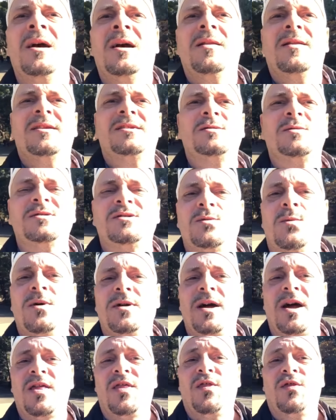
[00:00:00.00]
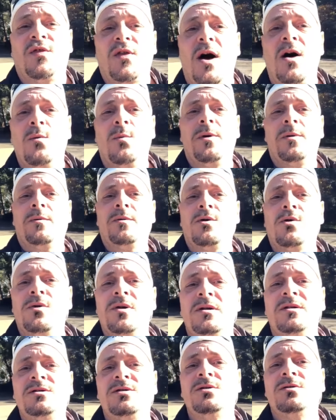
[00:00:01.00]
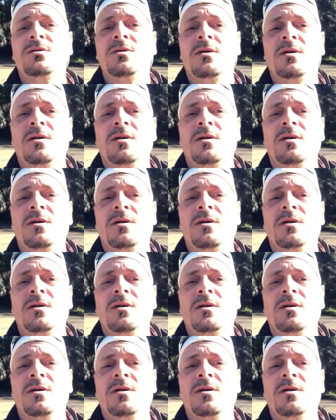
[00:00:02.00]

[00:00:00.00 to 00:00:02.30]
This was the one I thought we were going to.